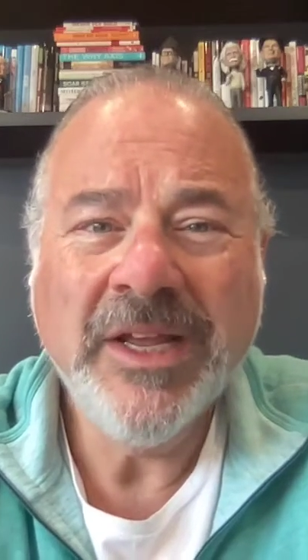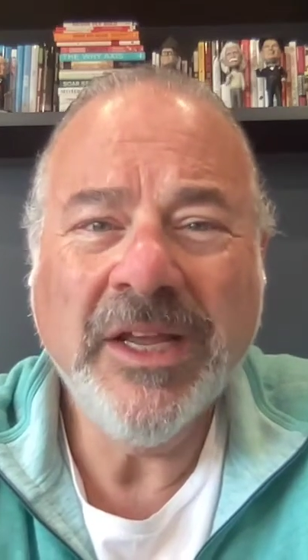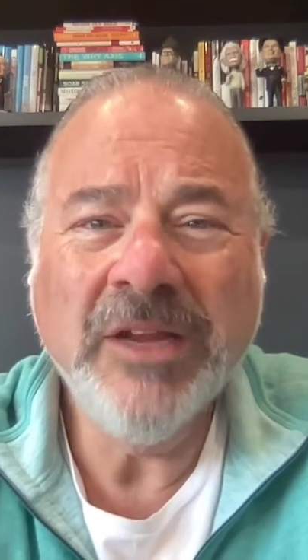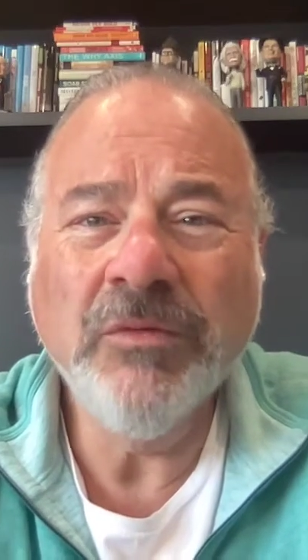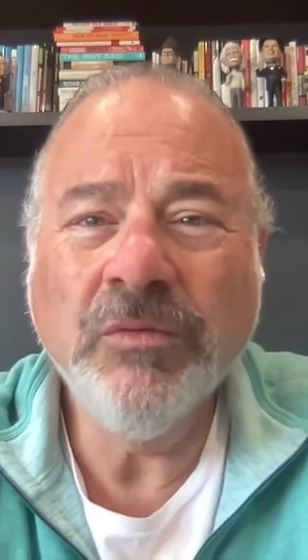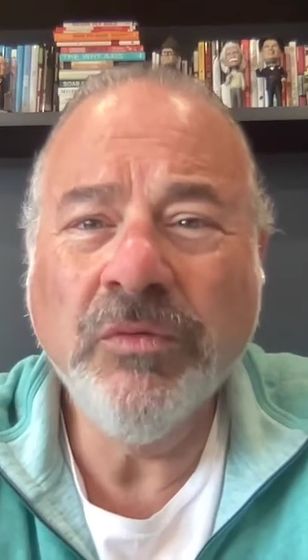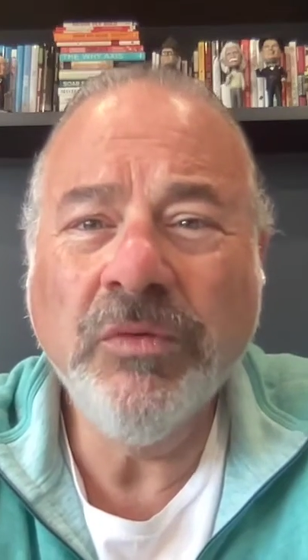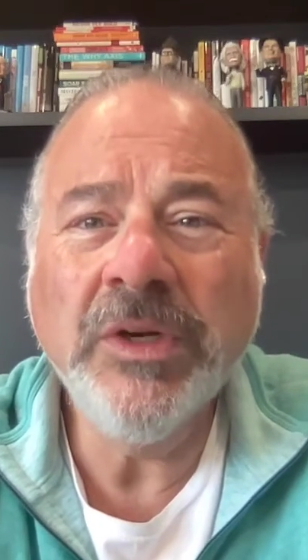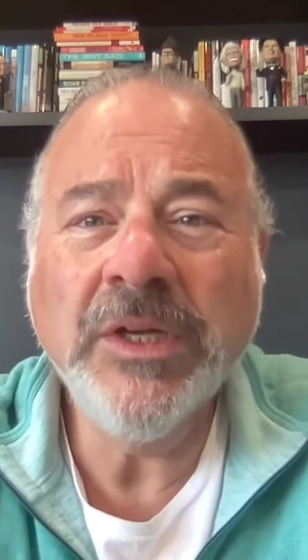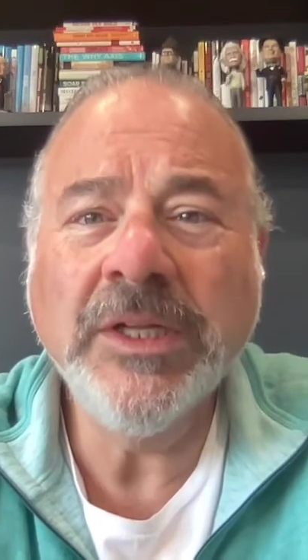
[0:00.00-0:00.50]
it
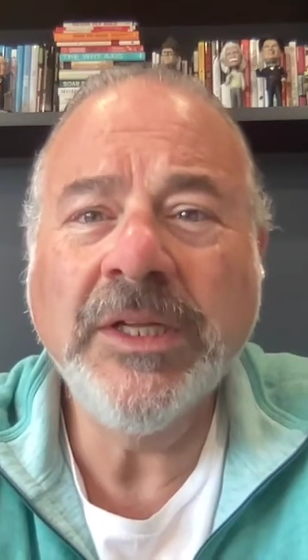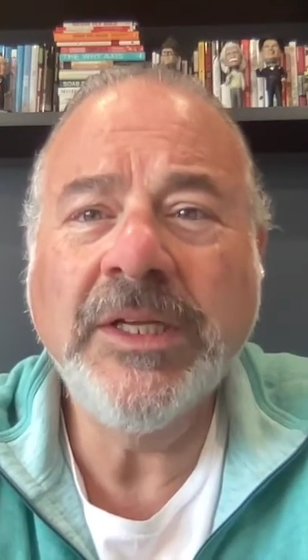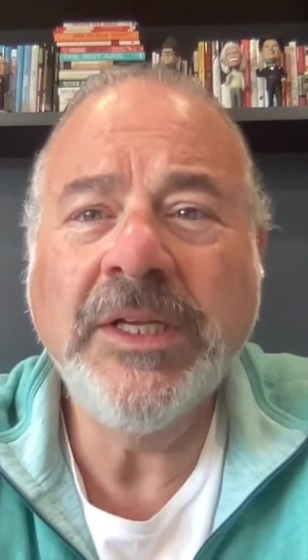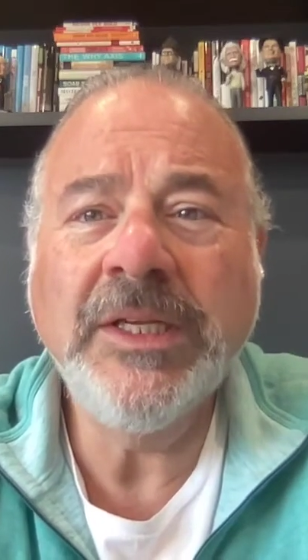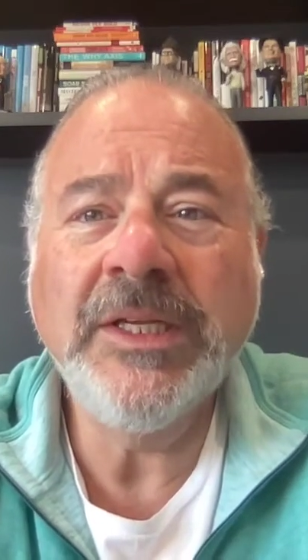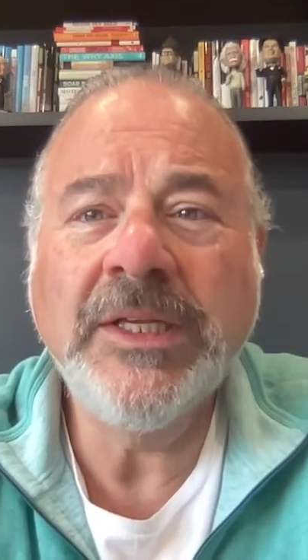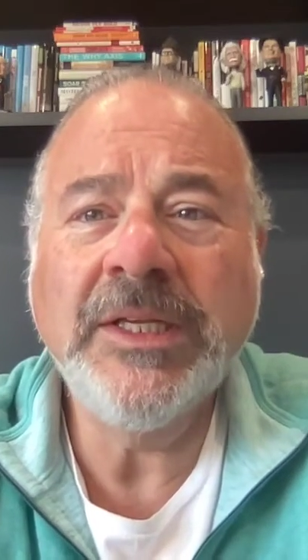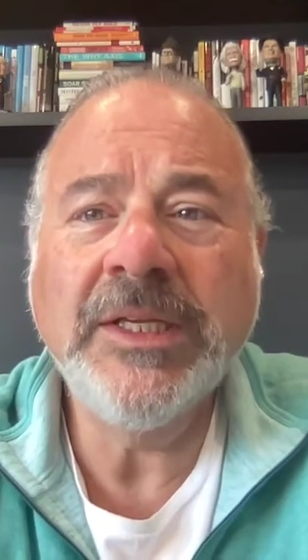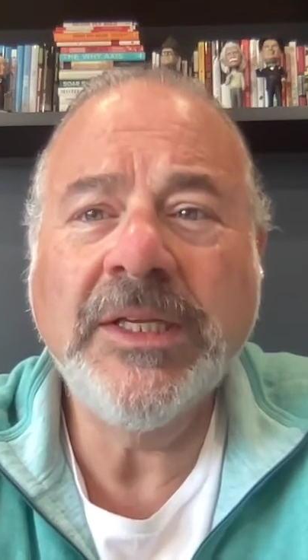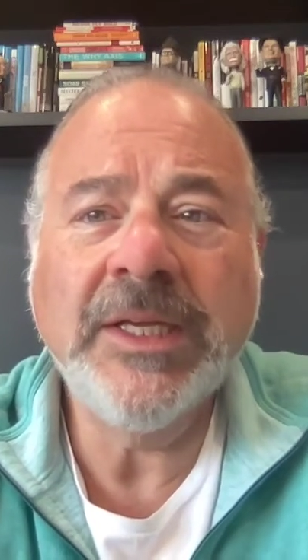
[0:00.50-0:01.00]

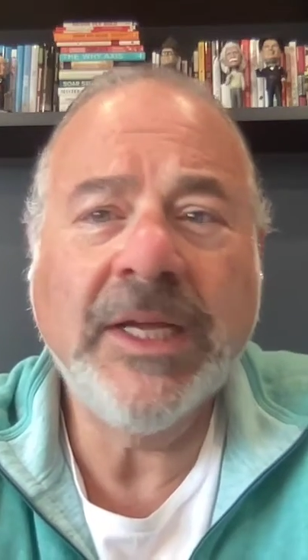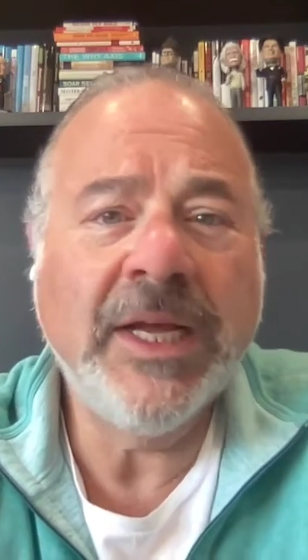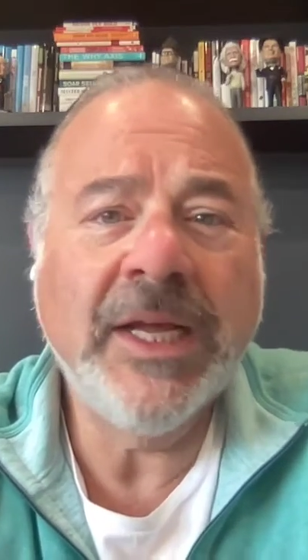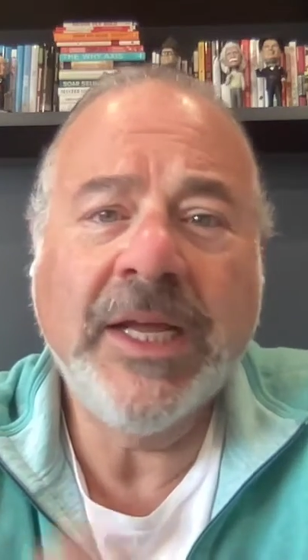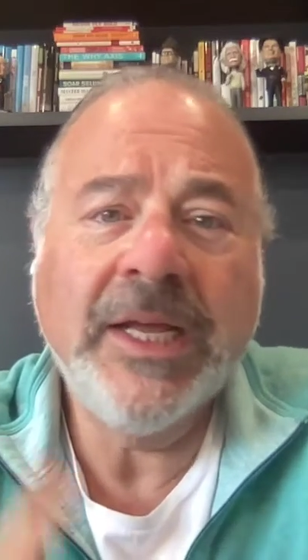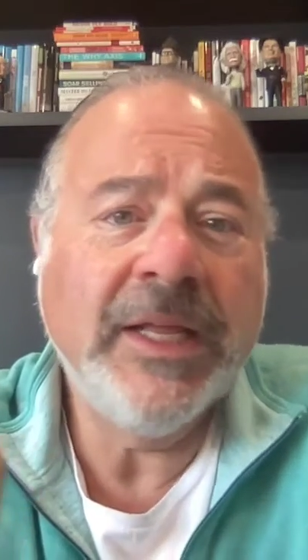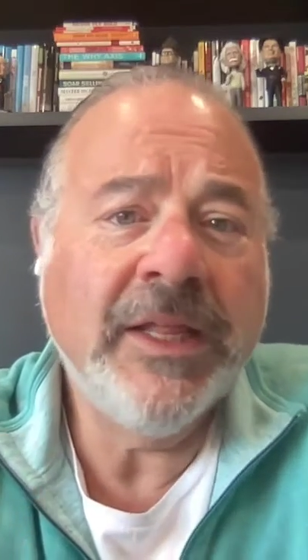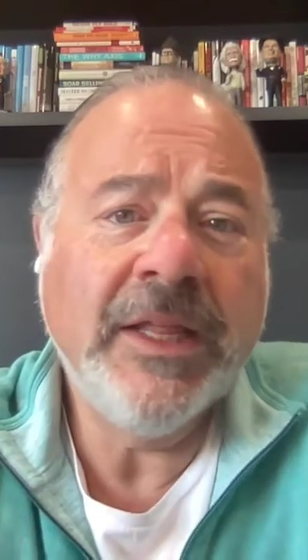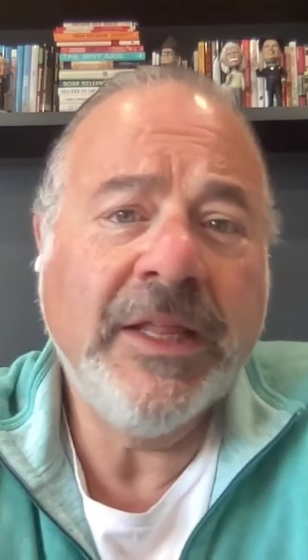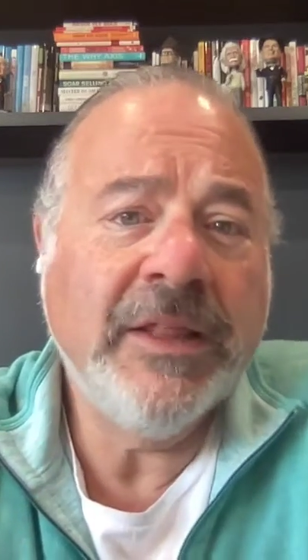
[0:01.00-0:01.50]
really
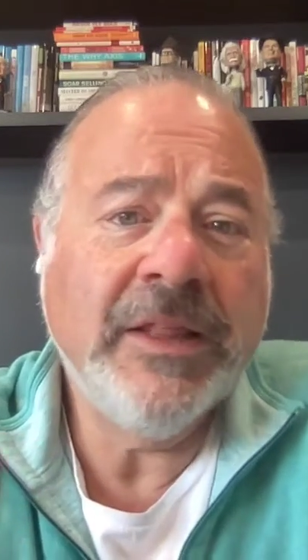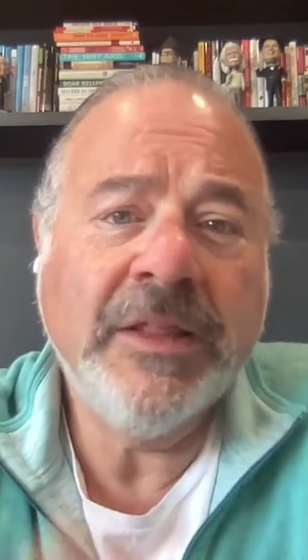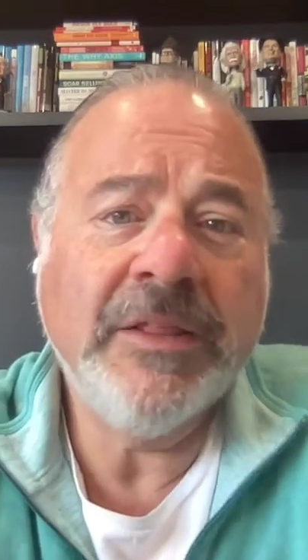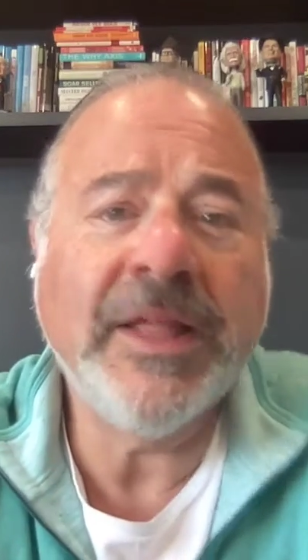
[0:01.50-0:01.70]
uh,